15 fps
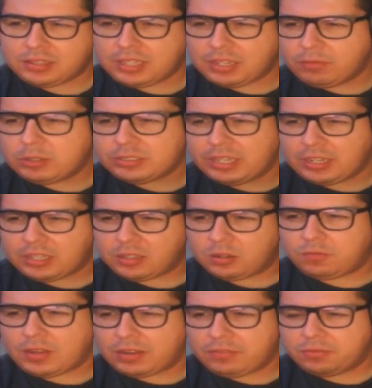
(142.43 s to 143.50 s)
give or take a little
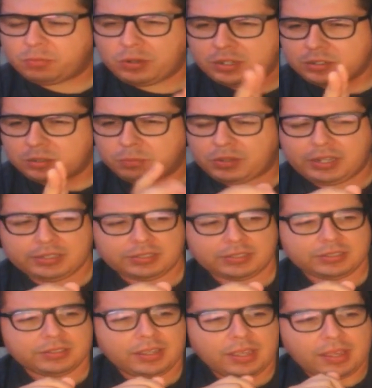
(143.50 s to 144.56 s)
500
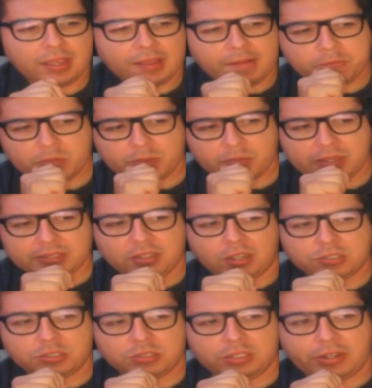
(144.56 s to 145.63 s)
plus. But this is
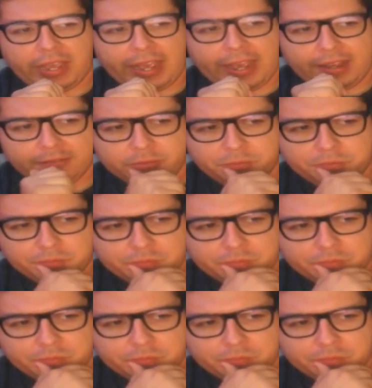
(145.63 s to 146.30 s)
also good to have.